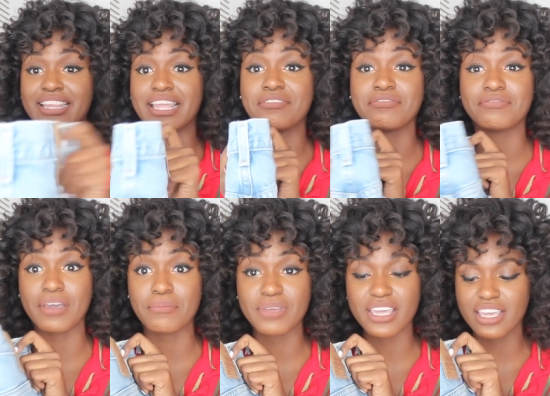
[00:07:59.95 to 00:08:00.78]
and they
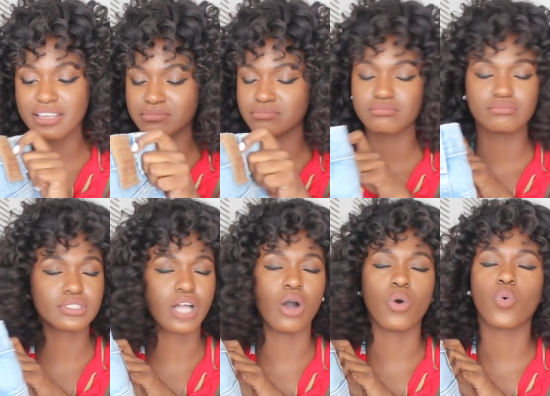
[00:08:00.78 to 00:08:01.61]
fit me,
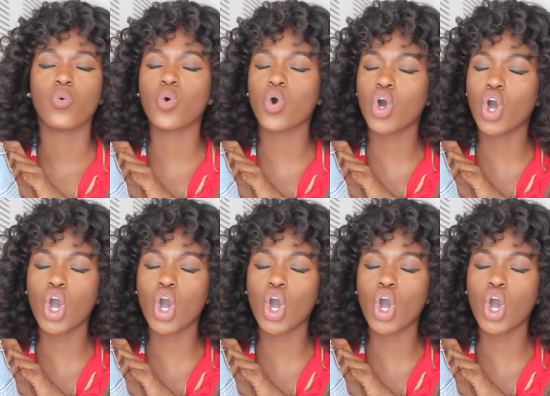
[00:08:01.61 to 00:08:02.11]
woo,